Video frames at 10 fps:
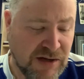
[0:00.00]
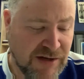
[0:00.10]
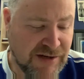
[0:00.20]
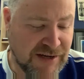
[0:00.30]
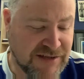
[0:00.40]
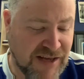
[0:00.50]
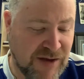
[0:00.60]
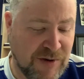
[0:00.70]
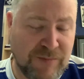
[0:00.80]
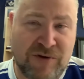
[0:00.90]
Next
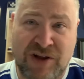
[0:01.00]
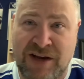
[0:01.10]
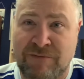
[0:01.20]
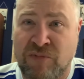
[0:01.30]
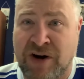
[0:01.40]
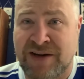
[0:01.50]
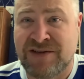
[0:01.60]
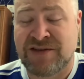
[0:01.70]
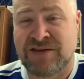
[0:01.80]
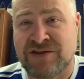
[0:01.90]
game up, Clayton
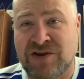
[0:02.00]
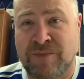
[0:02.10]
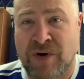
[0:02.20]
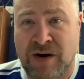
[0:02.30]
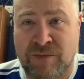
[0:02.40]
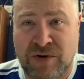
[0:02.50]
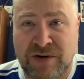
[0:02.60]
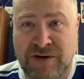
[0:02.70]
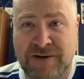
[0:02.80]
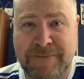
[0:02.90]
Price. This is your barn
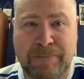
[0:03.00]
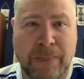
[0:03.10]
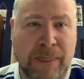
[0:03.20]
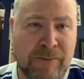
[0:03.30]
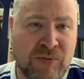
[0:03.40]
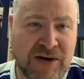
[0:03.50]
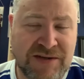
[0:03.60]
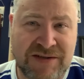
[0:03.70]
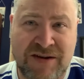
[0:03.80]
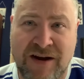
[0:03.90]
burner. Price
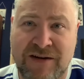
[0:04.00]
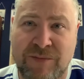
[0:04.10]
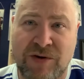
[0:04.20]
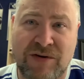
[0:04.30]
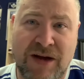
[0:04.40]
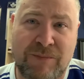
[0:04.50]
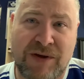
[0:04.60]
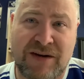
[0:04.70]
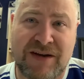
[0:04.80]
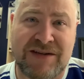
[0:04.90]
has talked about not
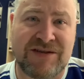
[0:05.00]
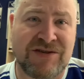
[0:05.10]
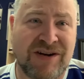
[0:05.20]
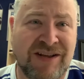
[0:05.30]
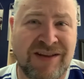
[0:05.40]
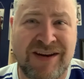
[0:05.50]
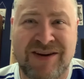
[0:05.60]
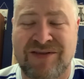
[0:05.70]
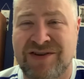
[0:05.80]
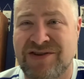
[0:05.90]
being nice to Johnny Clayton. I
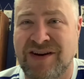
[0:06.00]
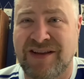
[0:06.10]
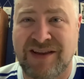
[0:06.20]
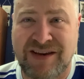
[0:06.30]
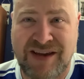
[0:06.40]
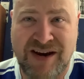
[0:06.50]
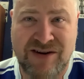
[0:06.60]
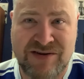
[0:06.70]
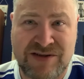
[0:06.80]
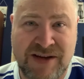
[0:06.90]
don't think Johnny Clayton
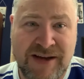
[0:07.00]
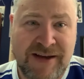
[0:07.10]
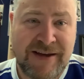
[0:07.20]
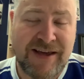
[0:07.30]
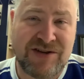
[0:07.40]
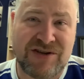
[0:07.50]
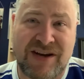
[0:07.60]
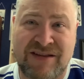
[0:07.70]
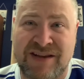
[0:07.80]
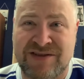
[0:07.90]
cares. I think Johnny
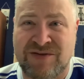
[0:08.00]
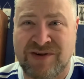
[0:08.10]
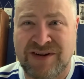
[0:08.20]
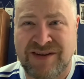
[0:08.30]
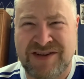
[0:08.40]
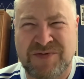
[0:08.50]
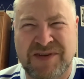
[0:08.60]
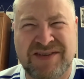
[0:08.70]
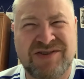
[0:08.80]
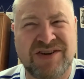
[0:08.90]
Clayton's going into this
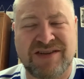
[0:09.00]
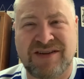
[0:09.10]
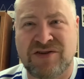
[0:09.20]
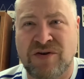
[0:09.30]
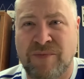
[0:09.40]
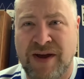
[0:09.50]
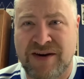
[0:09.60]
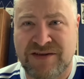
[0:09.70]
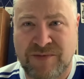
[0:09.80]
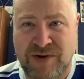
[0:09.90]
with just a
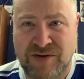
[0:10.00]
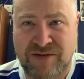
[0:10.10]
tremendous amount of